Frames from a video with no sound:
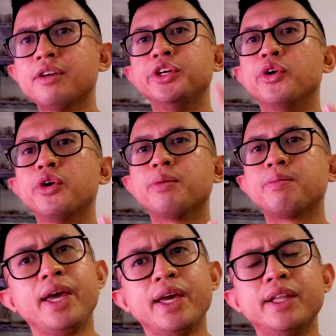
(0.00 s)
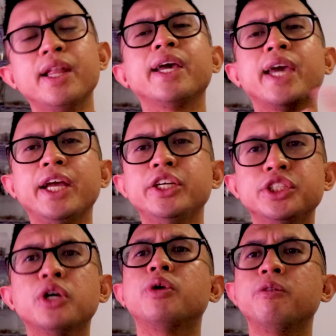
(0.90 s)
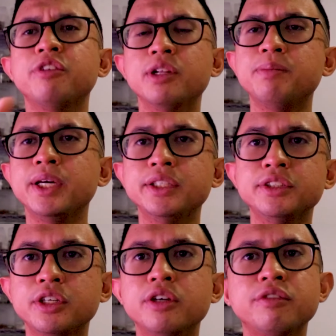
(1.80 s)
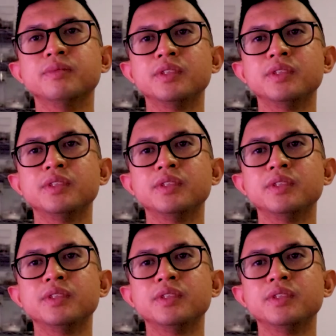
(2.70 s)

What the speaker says: Europe, and like Asia or Philippines, you know,